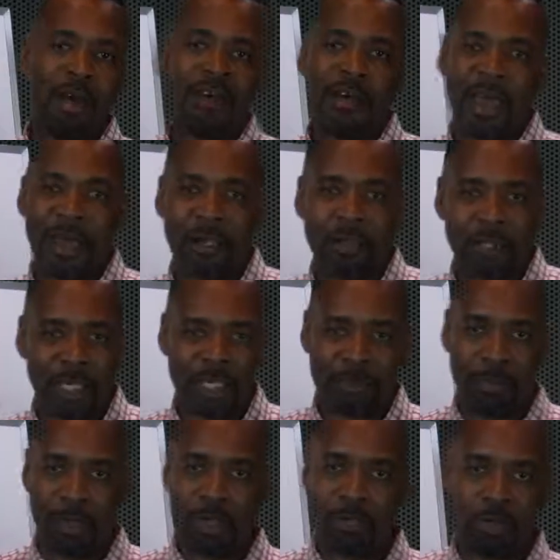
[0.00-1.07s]
my financial
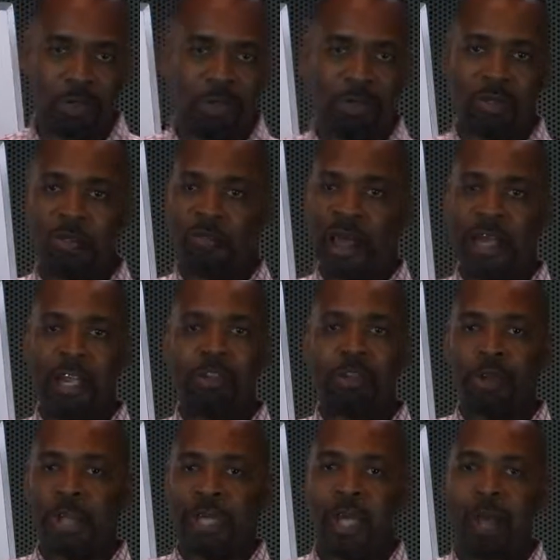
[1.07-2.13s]
expenditures and
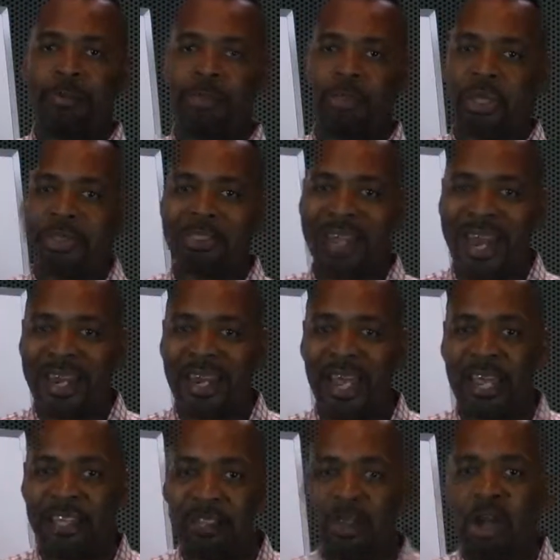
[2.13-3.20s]
financial incomes and things of that
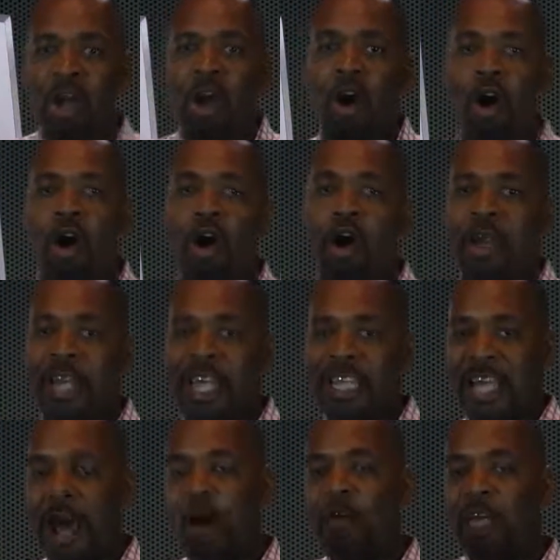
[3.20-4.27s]
nature are
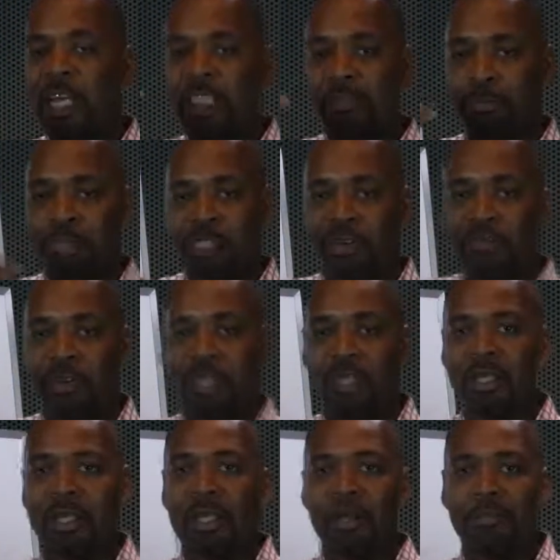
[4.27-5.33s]
on a
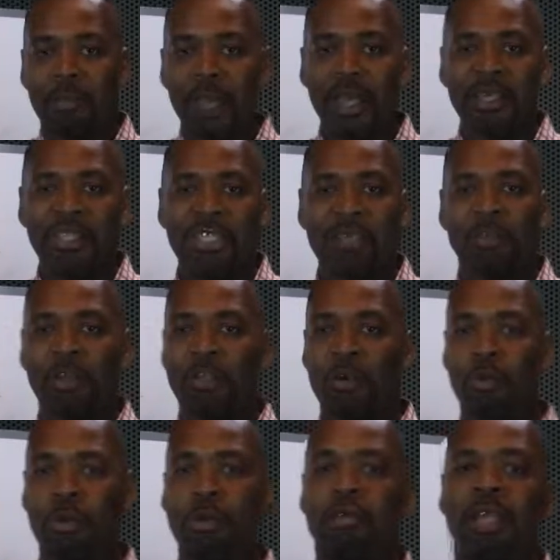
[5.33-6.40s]
specific basis, but you
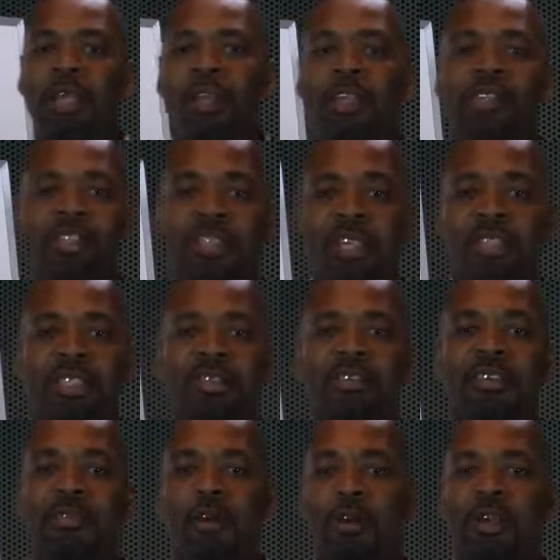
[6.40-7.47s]
will get the gist
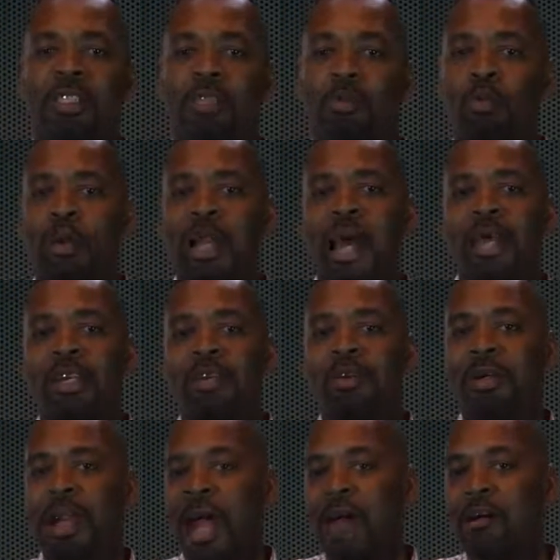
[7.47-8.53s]
as far as what I do
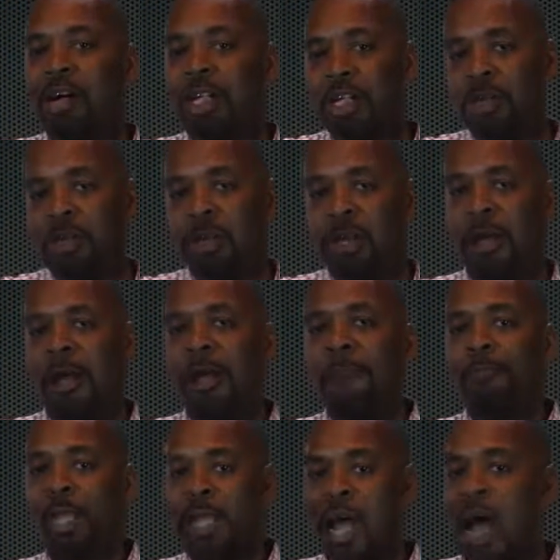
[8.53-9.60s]
and how I do it
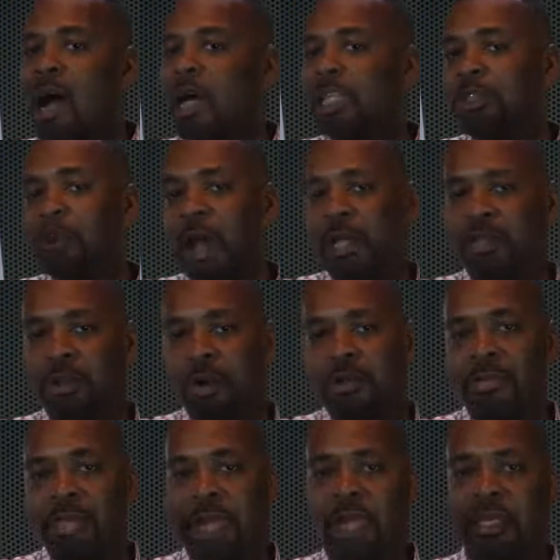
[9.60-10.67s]
and how I track
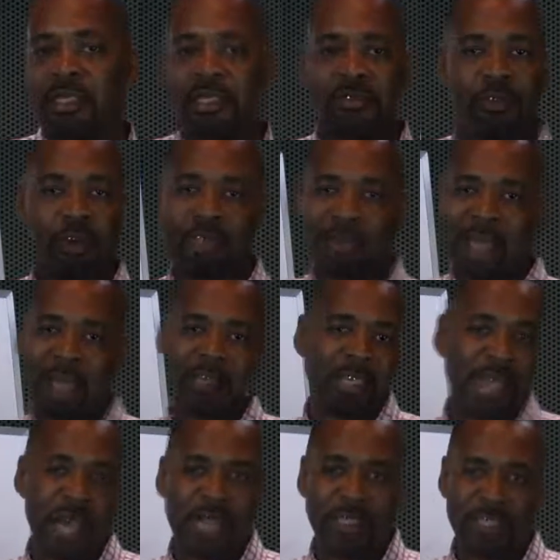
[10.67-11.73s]
certain things as far as my
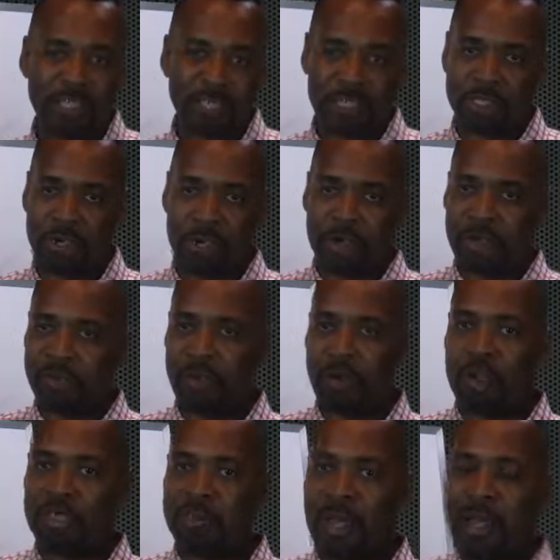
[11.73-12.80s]
advertising is concerned, as
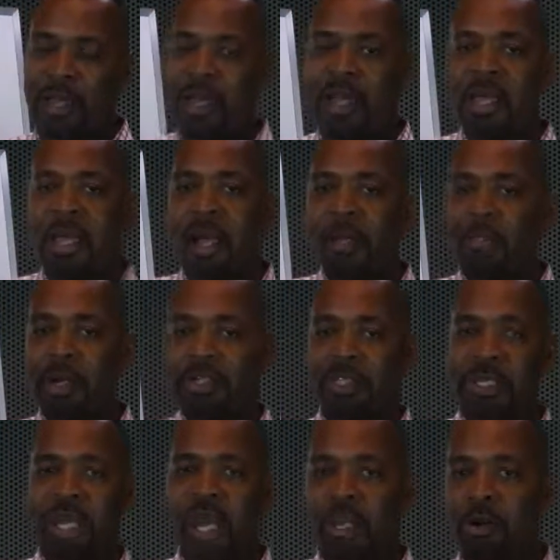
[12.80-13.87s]
far as my
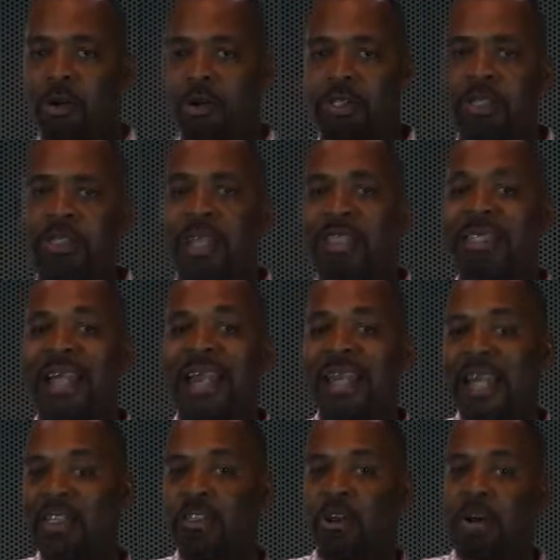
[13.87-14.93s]
budget categories and things of that
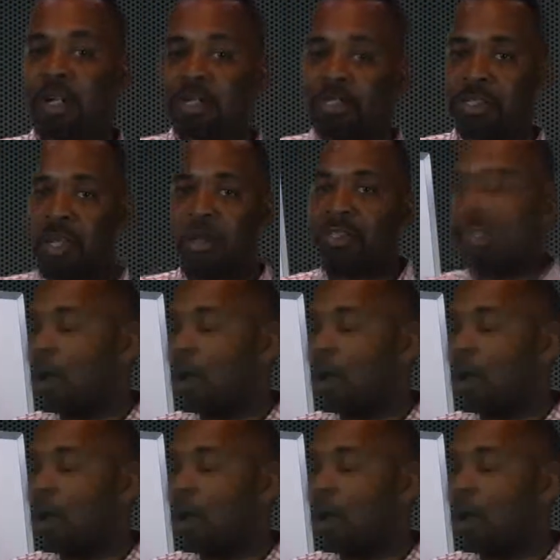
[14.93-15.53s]
nature are concerned.